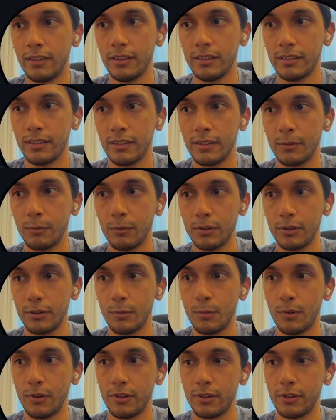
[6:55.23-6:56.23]
this is what
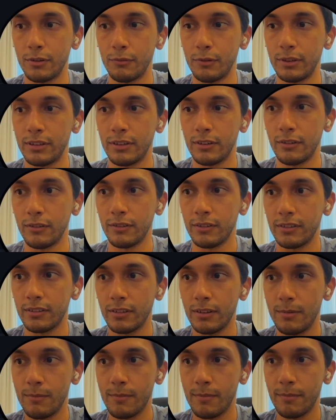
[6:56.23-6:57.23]
you want to return.
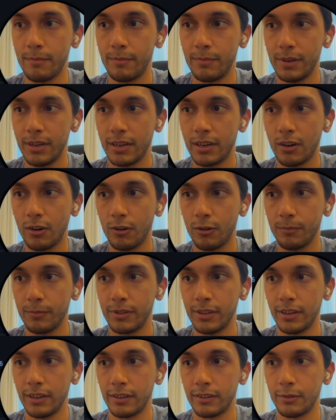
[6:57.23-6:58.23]
Some big
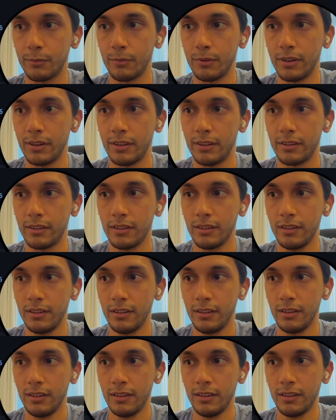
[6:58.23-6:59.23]
object with
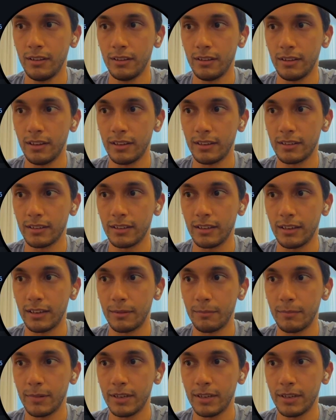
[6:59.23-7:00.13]
things like